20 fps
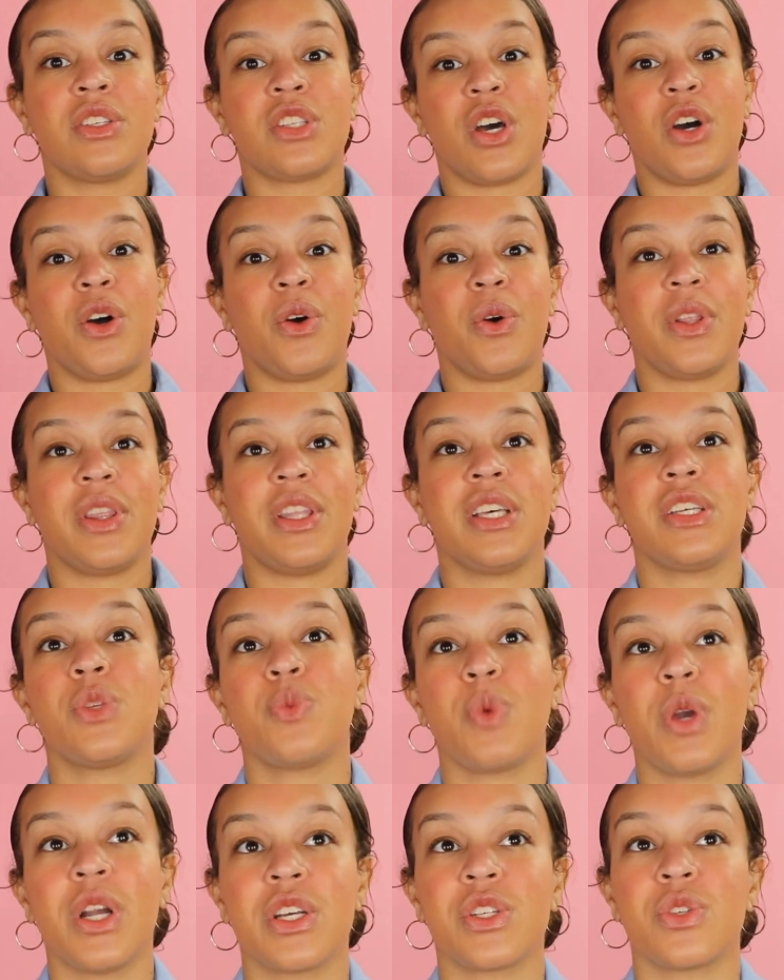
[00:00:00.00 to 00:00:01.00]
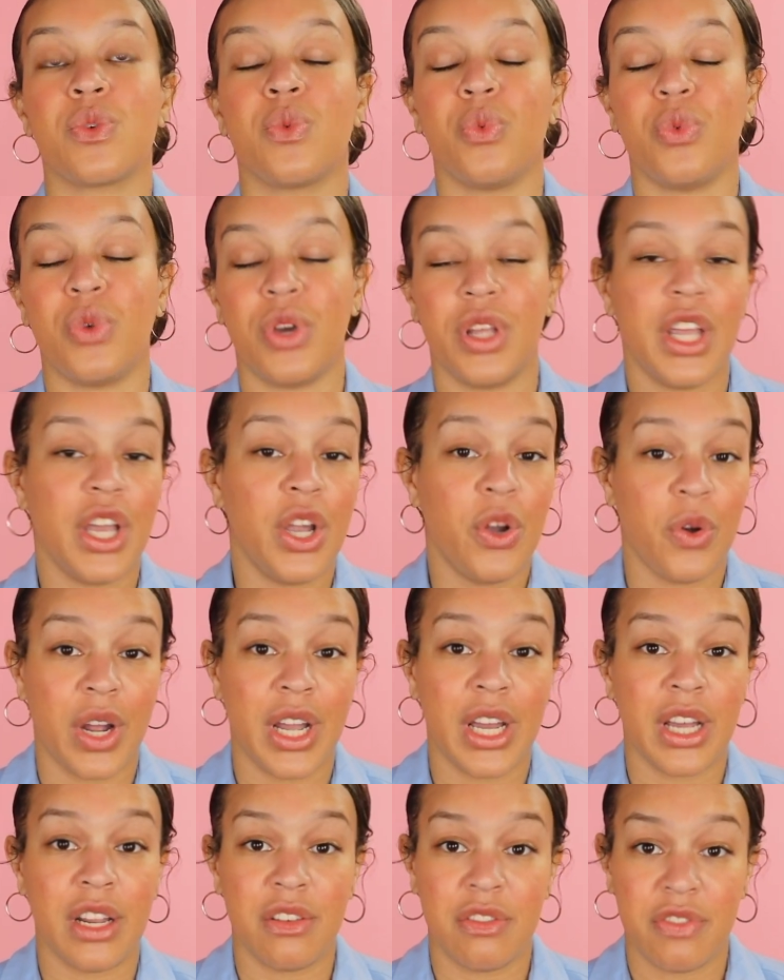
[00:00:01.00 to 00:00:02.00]
So this works really
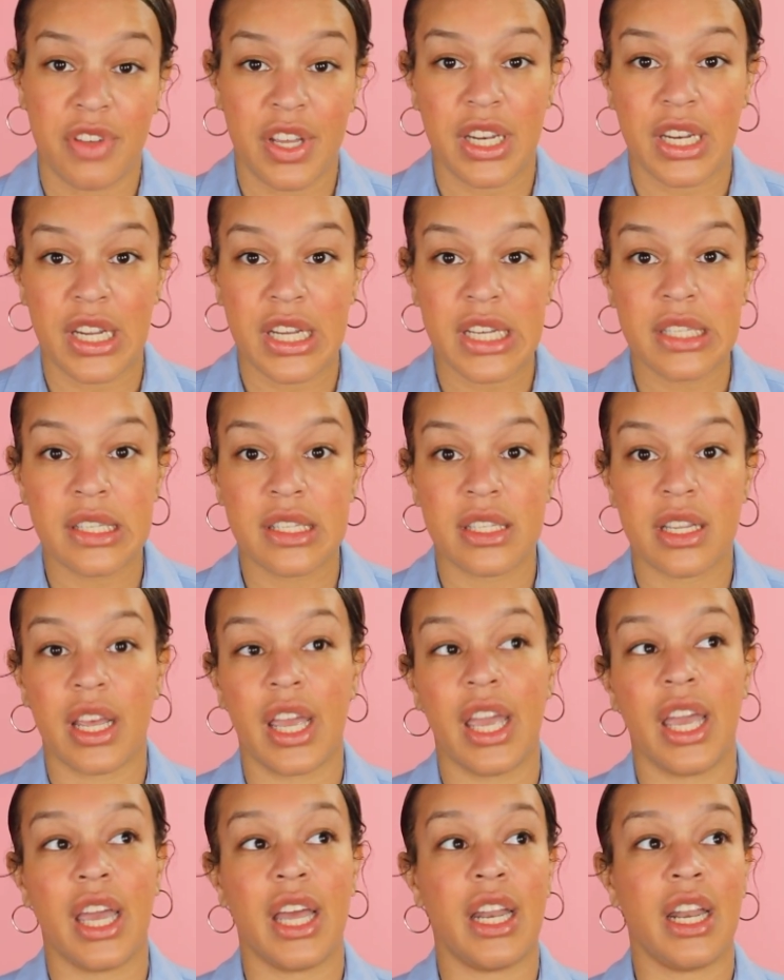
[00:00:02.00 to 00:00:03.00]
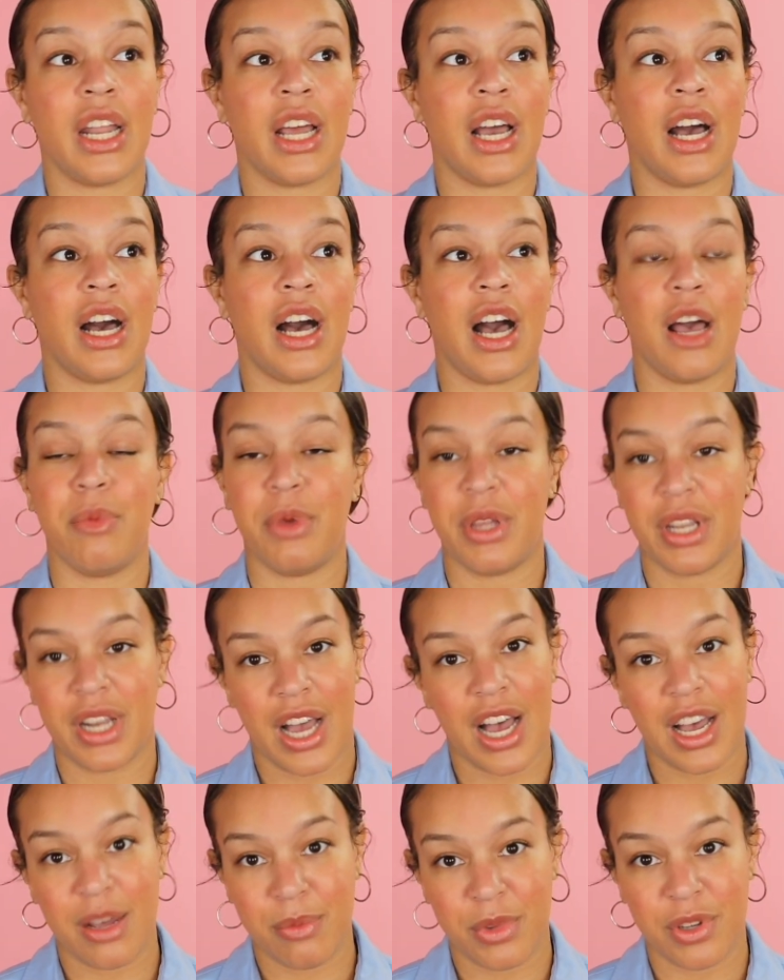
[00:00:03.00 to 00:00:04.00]
great in fitness, and I mean,
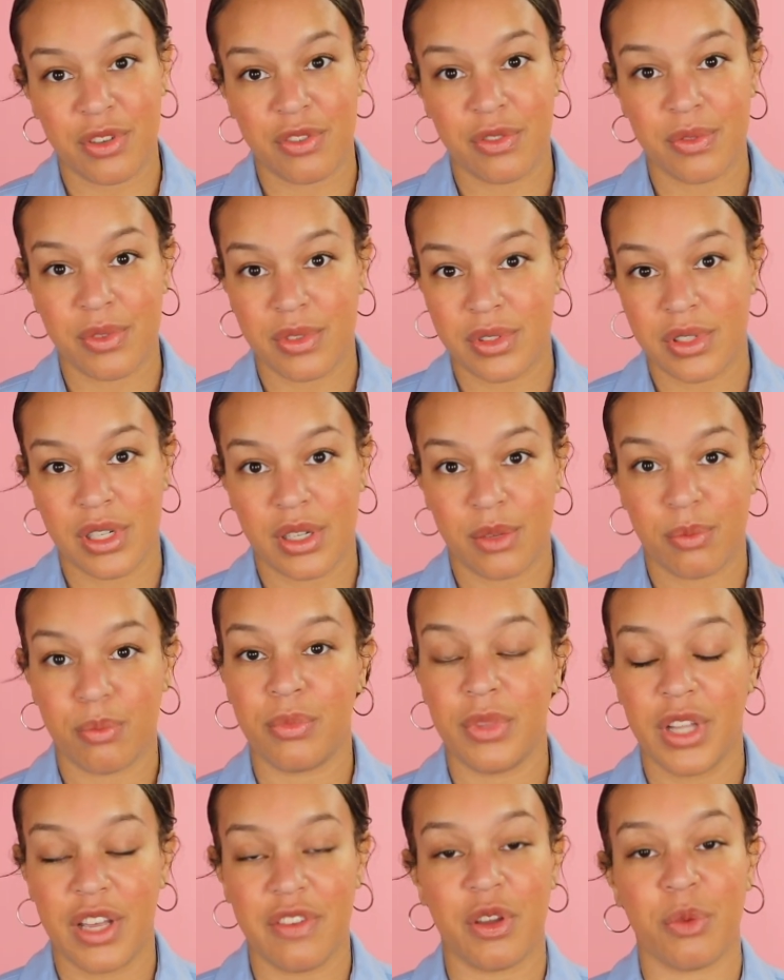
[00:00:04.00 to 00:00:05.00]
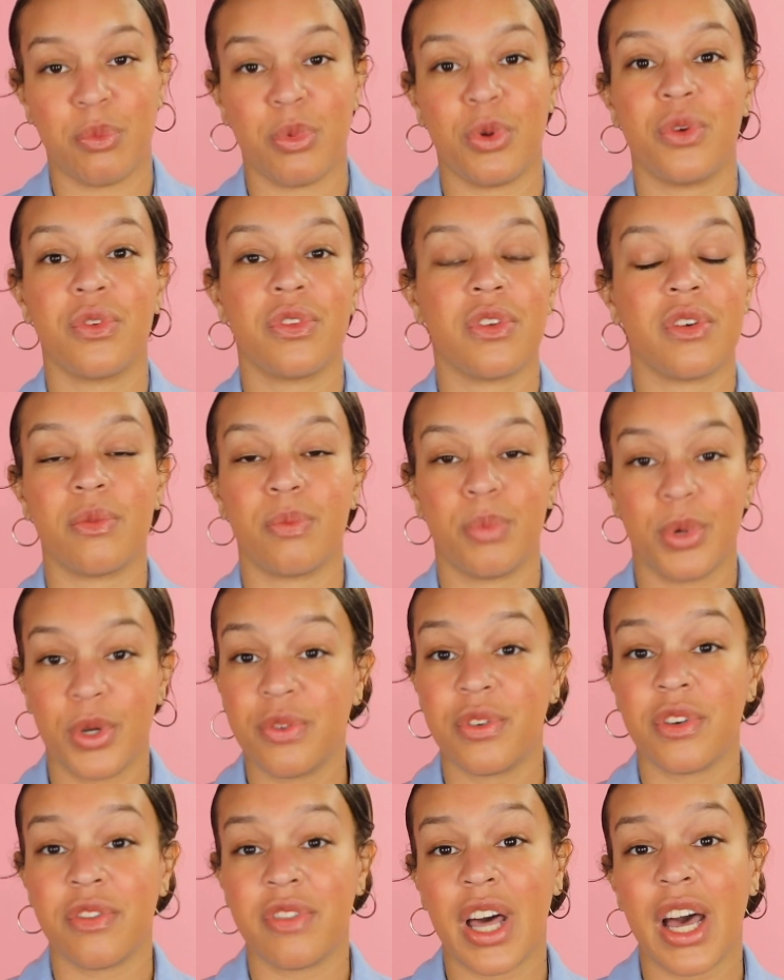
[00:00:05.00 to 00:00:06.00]
I'm a living proof
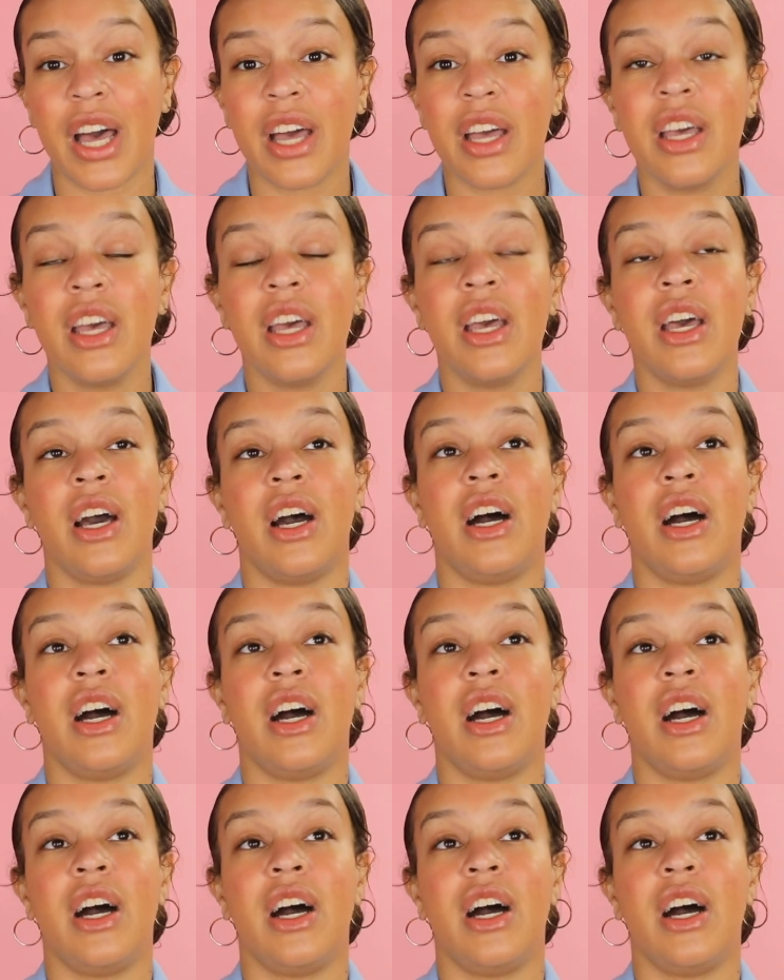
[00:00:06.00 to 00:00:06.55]
proof of that.